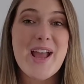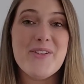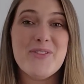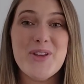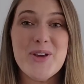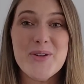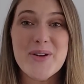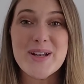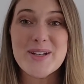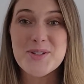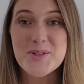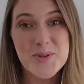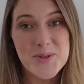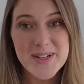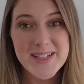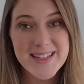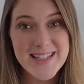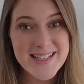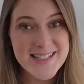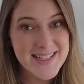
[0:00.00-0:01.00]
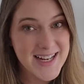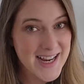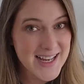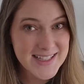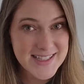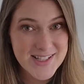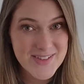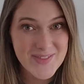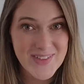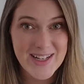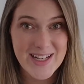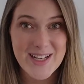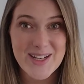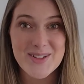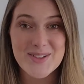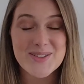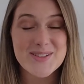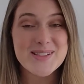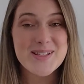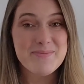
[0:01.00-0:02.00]
if you enjoy these kinds of
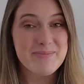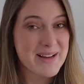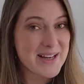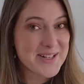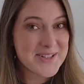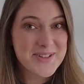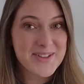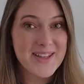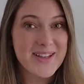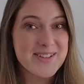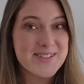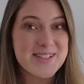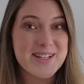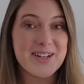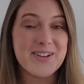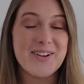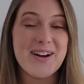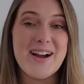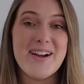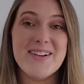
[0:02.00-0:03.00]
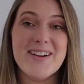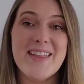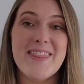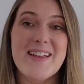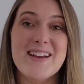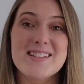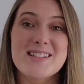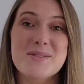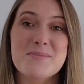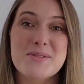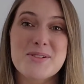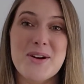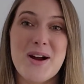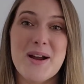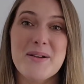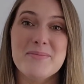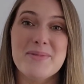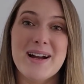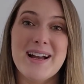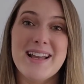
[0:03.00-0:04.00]
videos, make sure that you stick around, hit that
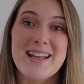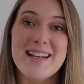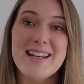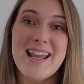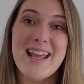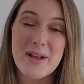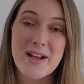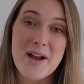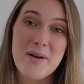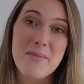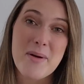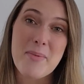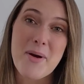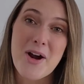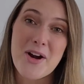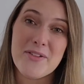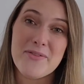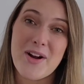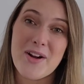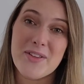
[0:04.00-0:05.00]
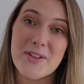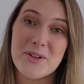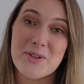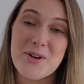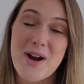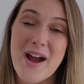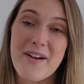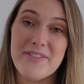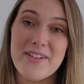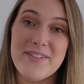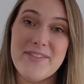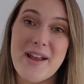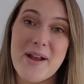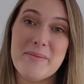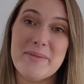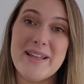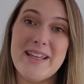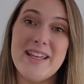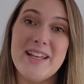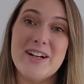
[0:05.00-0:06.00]
subscribe button, become a part of our little crafty
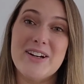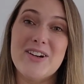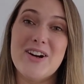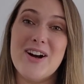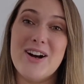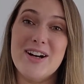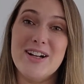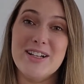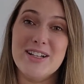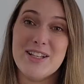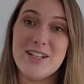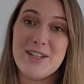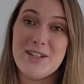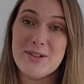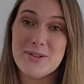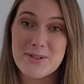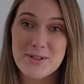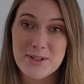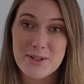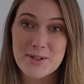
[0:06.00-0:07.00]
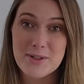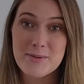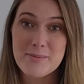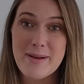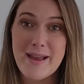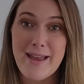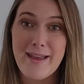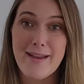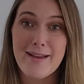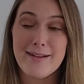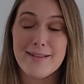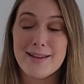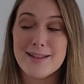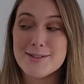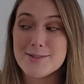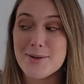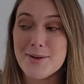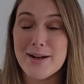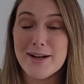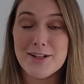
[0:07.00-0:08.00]
family here on YouTube, and
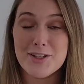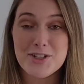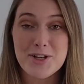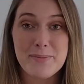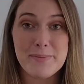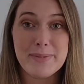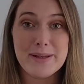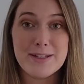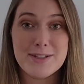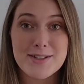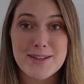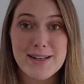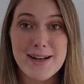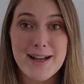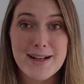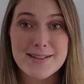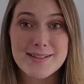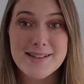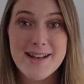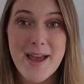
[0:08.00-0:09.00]
let's go ahead and jump into the next